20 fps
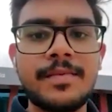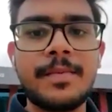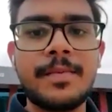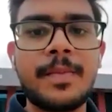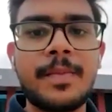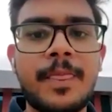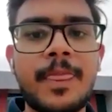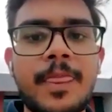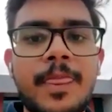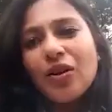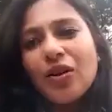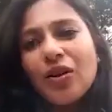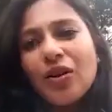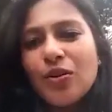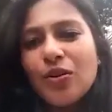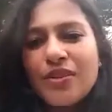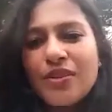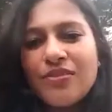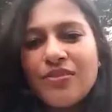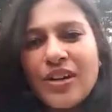Acha,
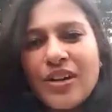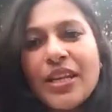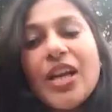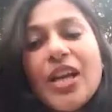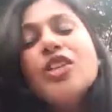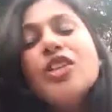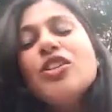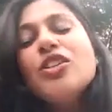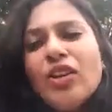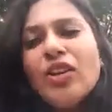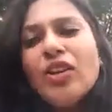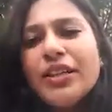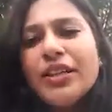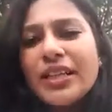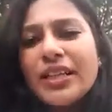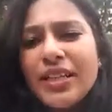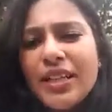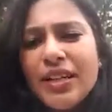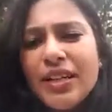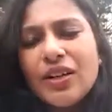okay, fine. Mm-hmm. And your
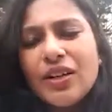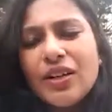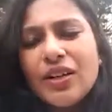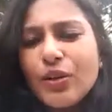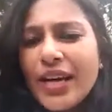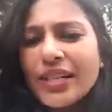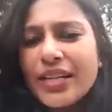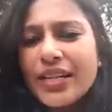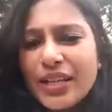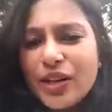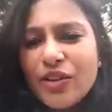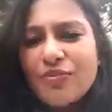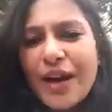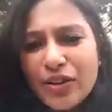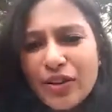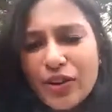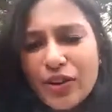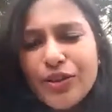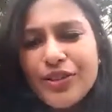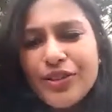degree, you get degree of
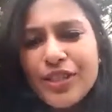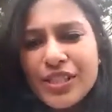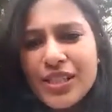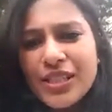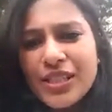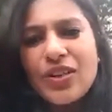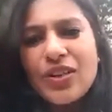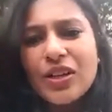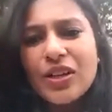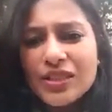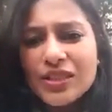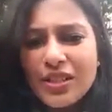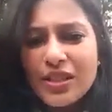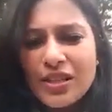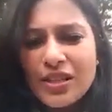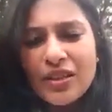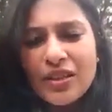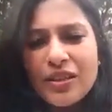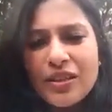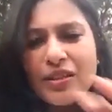Bangalore University? Or is it
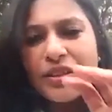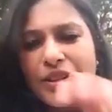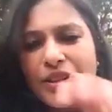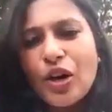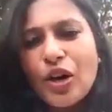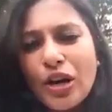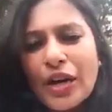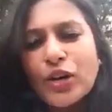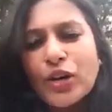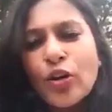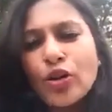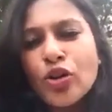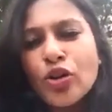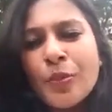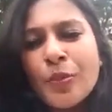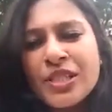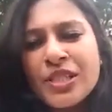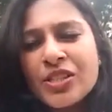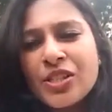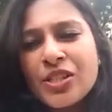an
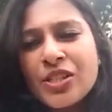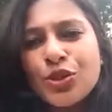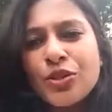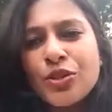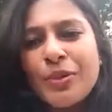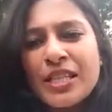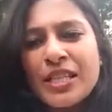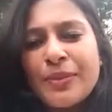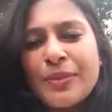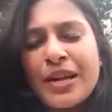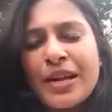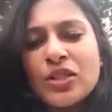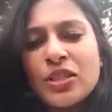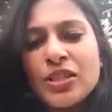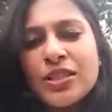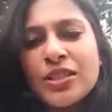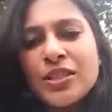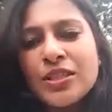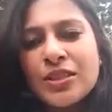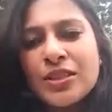autonomous institution based Bangalore?